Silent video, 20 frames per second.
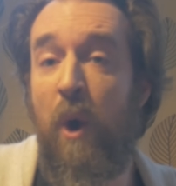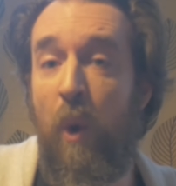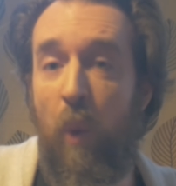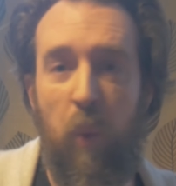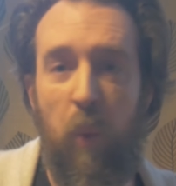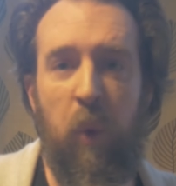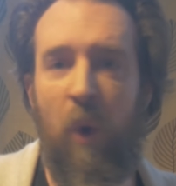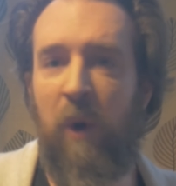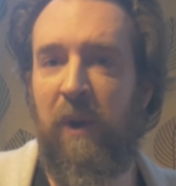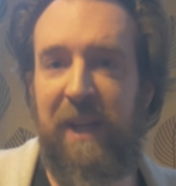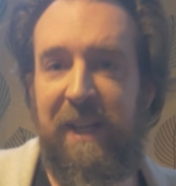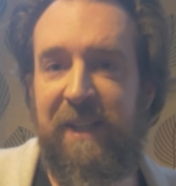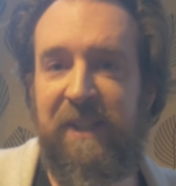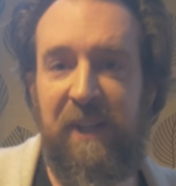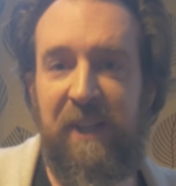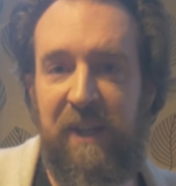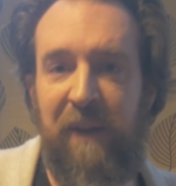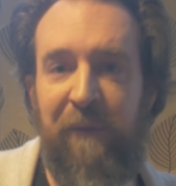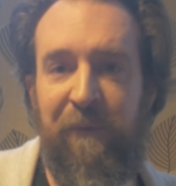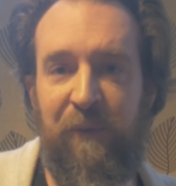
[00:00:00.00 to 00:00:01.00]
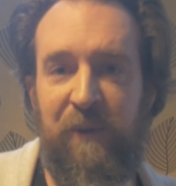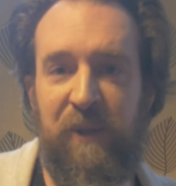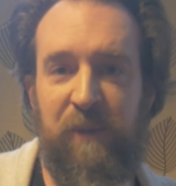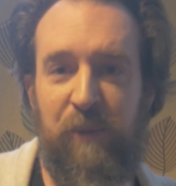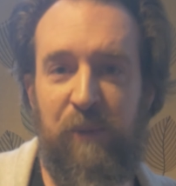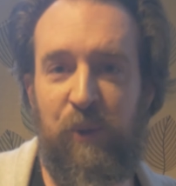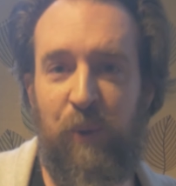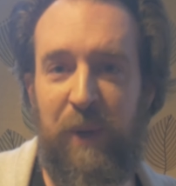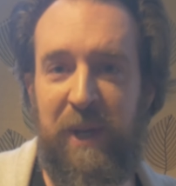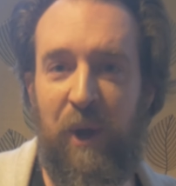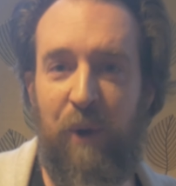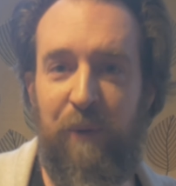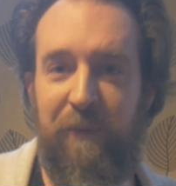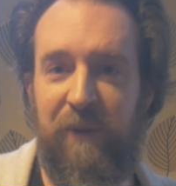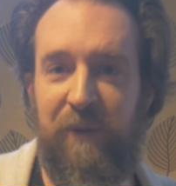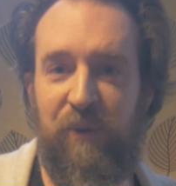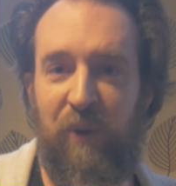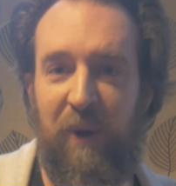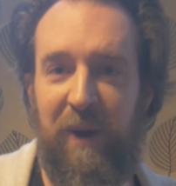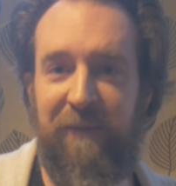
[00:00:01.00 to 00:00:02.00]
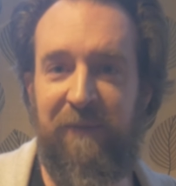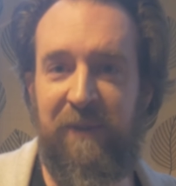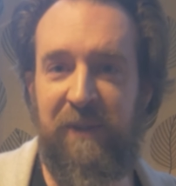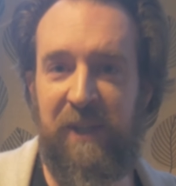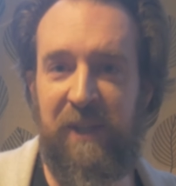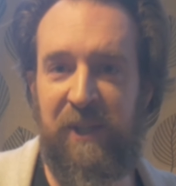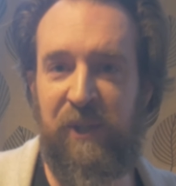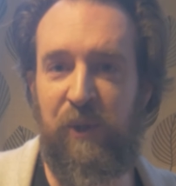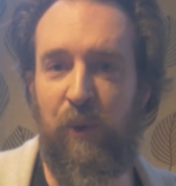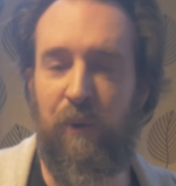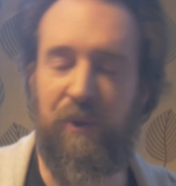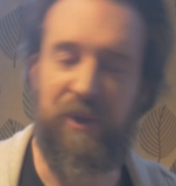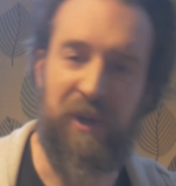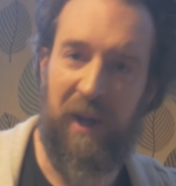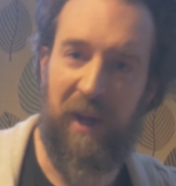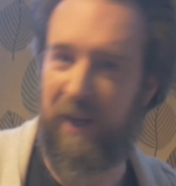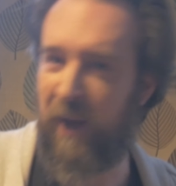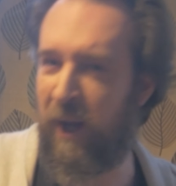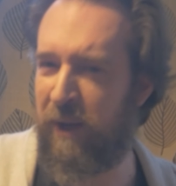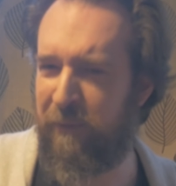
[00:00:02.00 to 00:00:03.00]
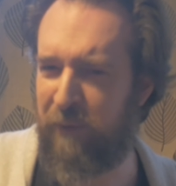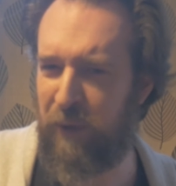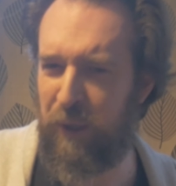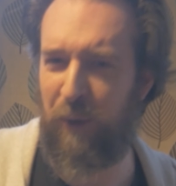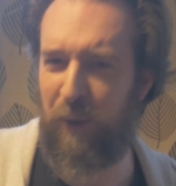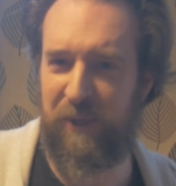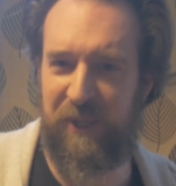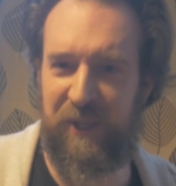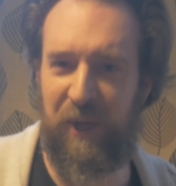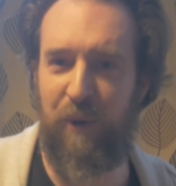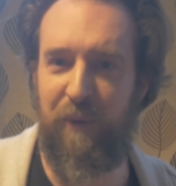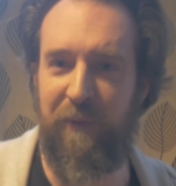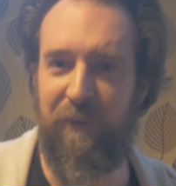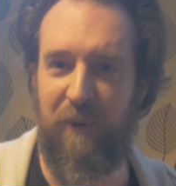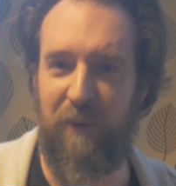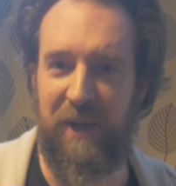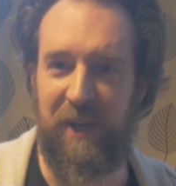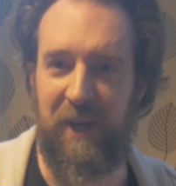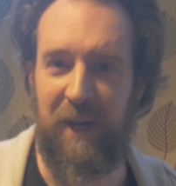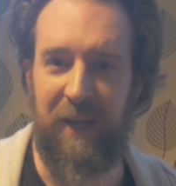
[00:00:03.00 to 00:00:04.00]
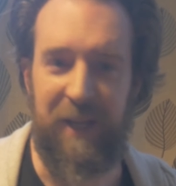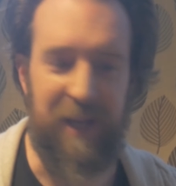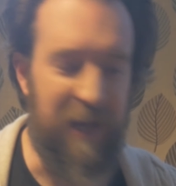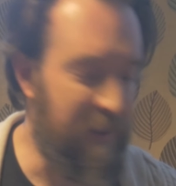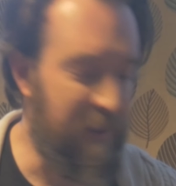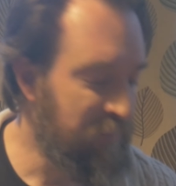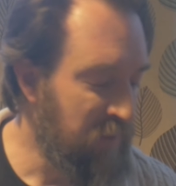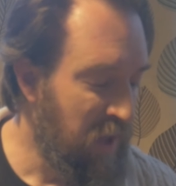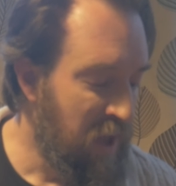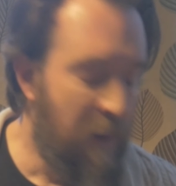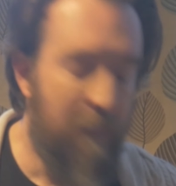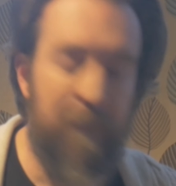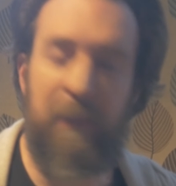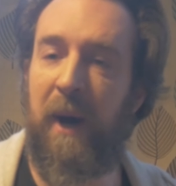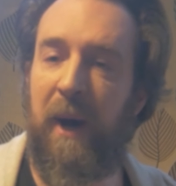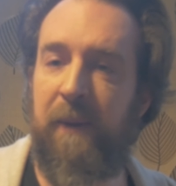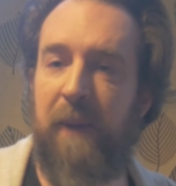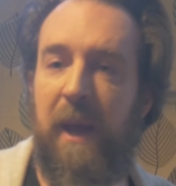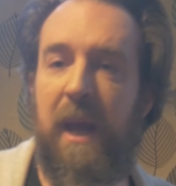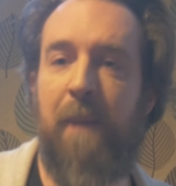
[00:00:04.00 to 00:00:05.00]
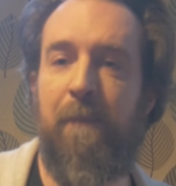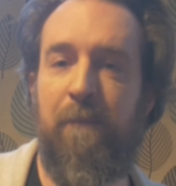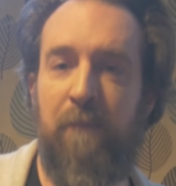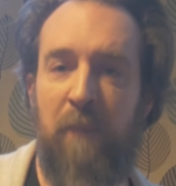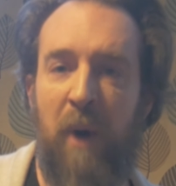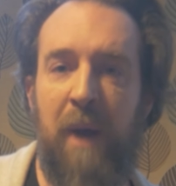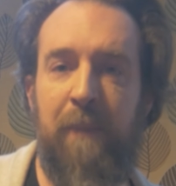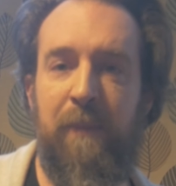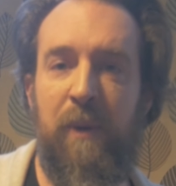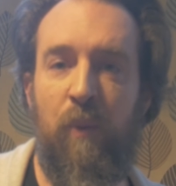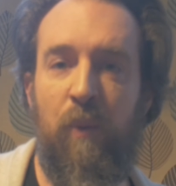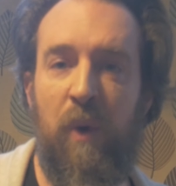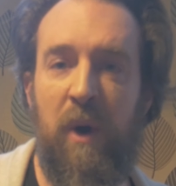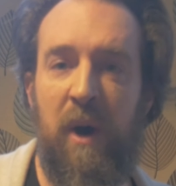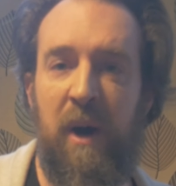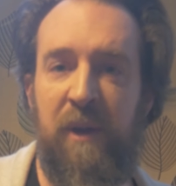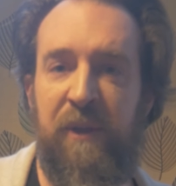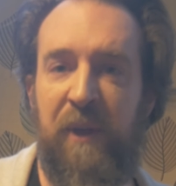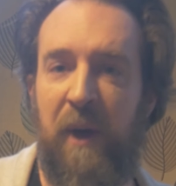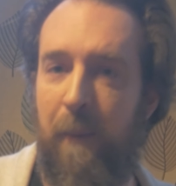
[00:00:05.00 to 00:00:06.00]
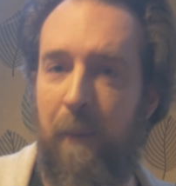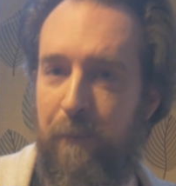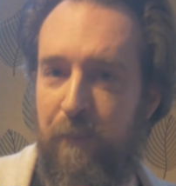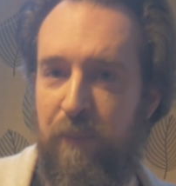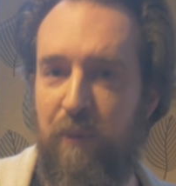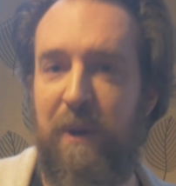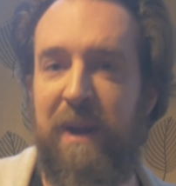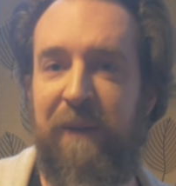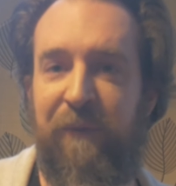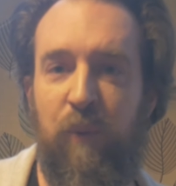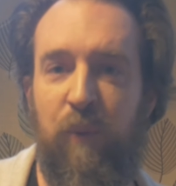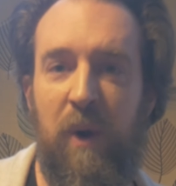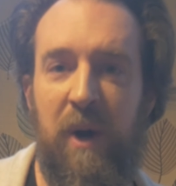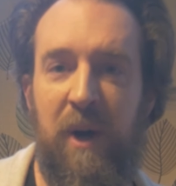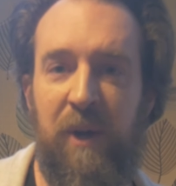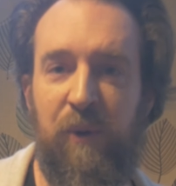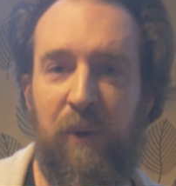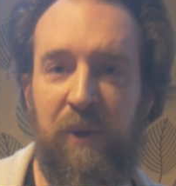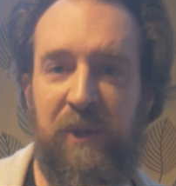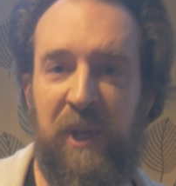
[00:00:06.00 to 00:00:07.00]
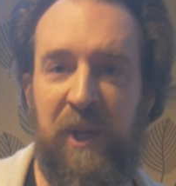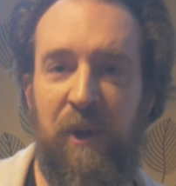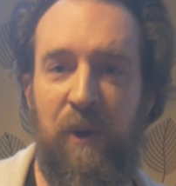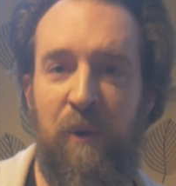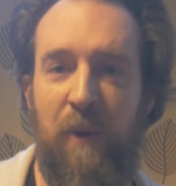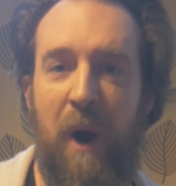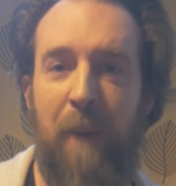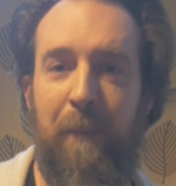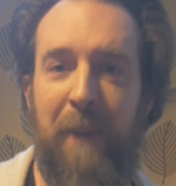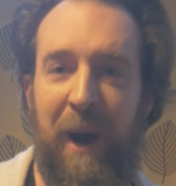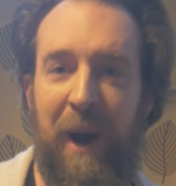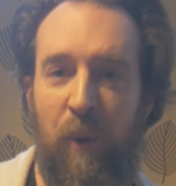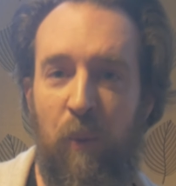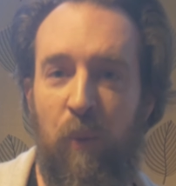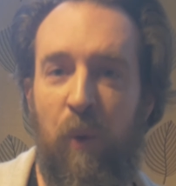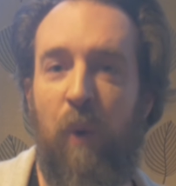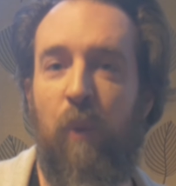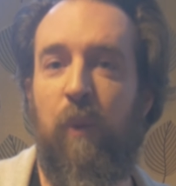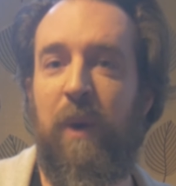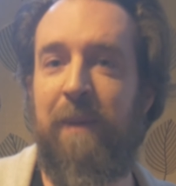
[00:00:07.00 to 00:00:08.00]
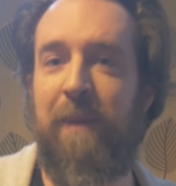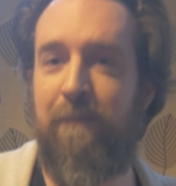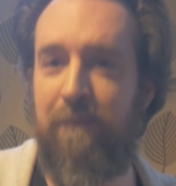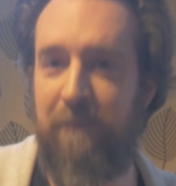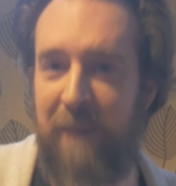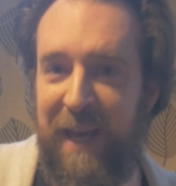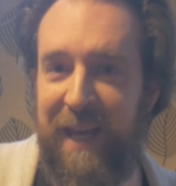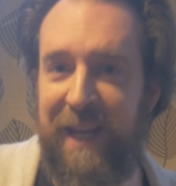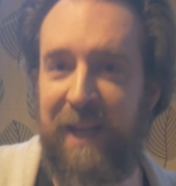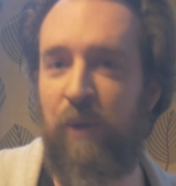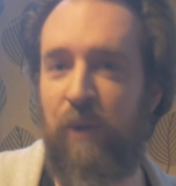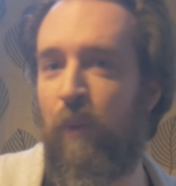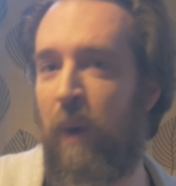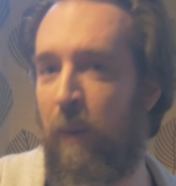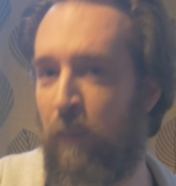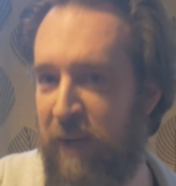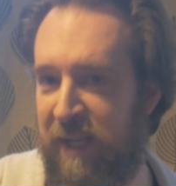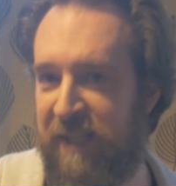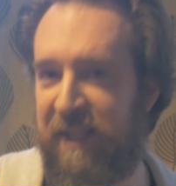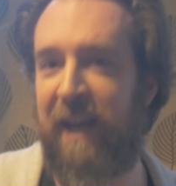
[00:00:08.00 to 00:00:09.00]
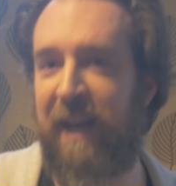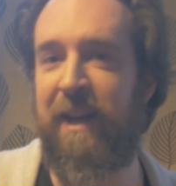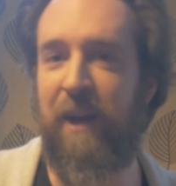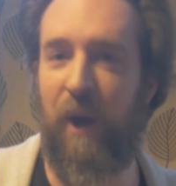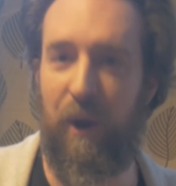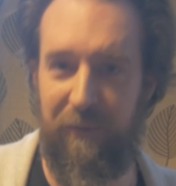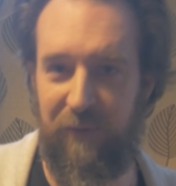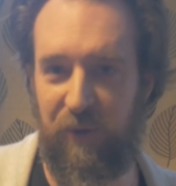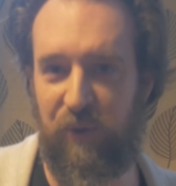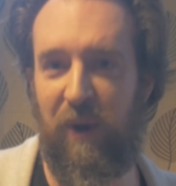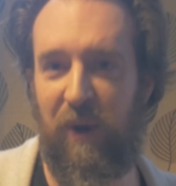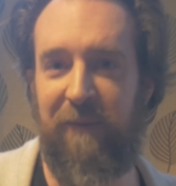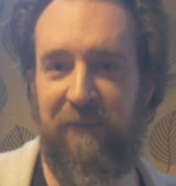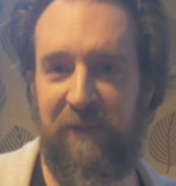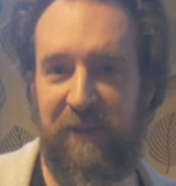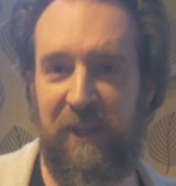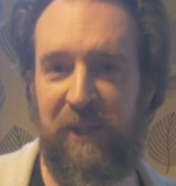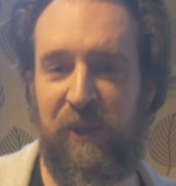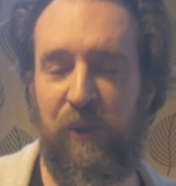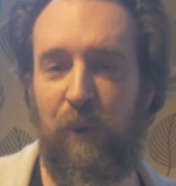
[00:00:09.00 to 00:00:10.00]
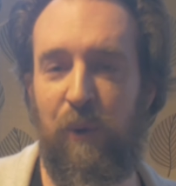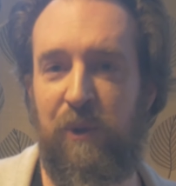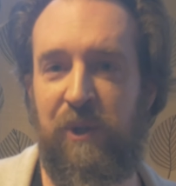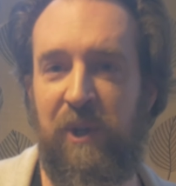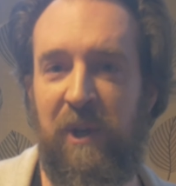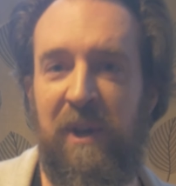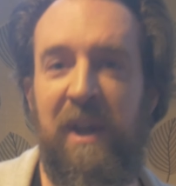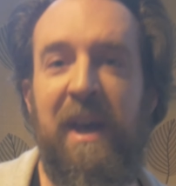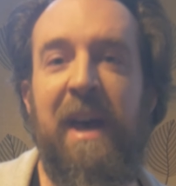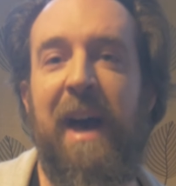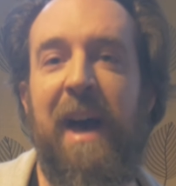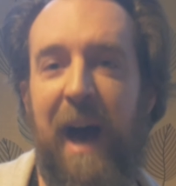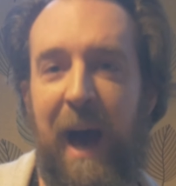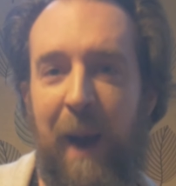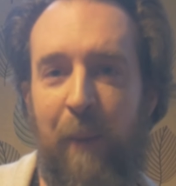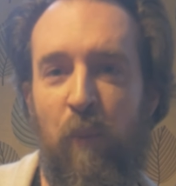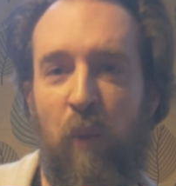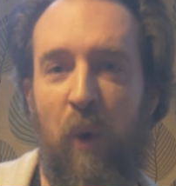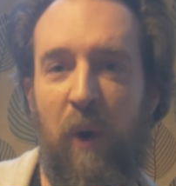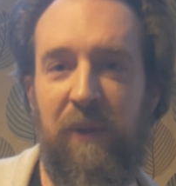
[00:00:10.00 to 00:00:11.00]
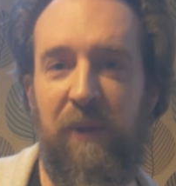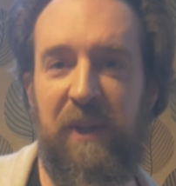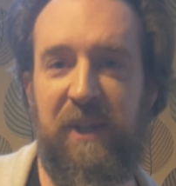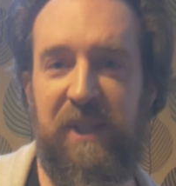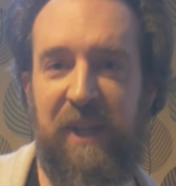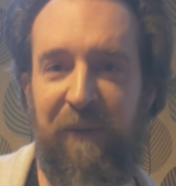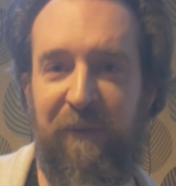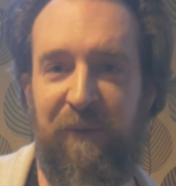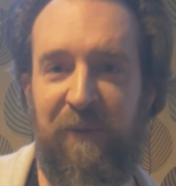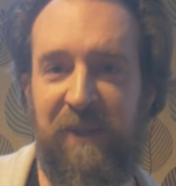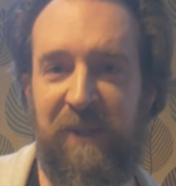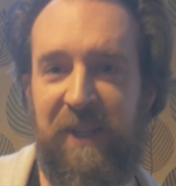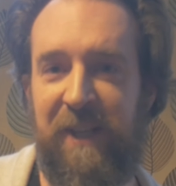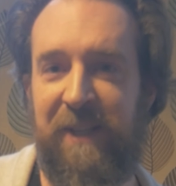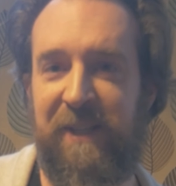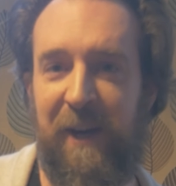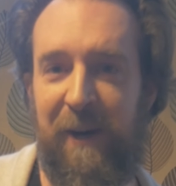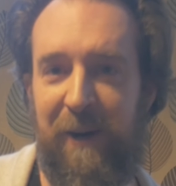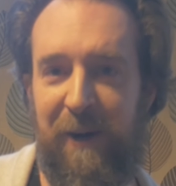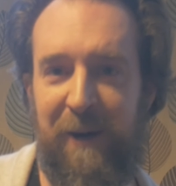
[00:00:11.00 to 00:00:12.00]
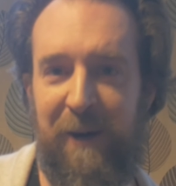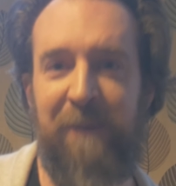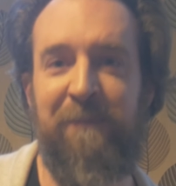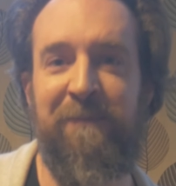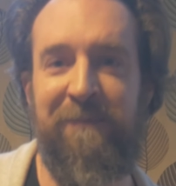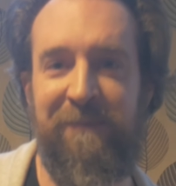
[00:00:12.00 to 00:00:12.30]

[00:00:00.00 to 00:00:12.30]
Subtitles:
What is the difference between overdrive and distortion? I kind of glossed over it earlier, but it might be worth a brief word or two about what we mean when we say overdrive and distortion and what the differences are.